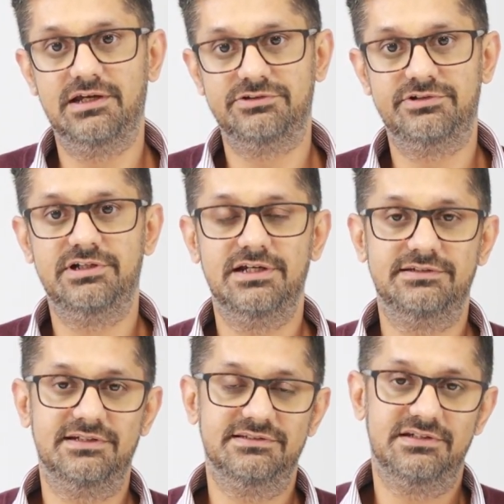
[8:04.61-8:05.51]
Australia
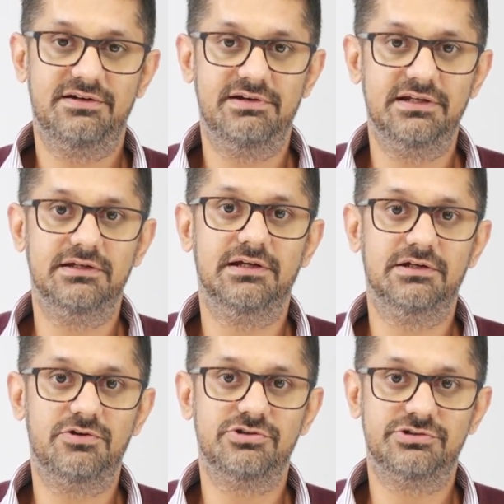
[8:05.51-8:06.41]
is considering a
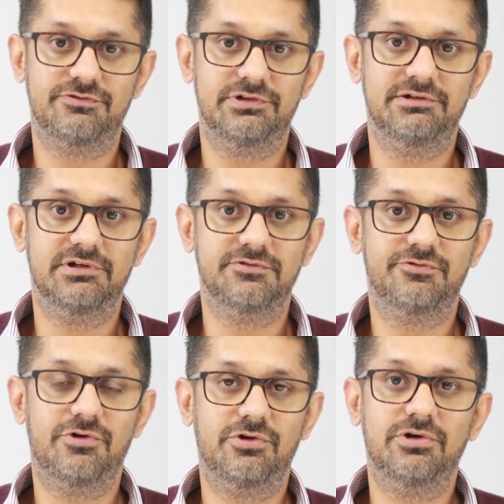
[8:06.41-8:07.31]
cost of living
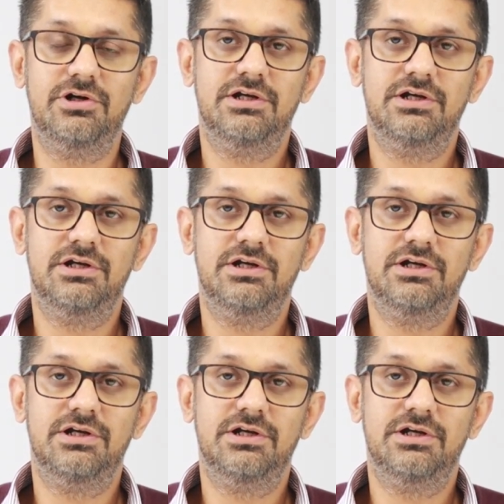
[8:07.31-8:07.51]
for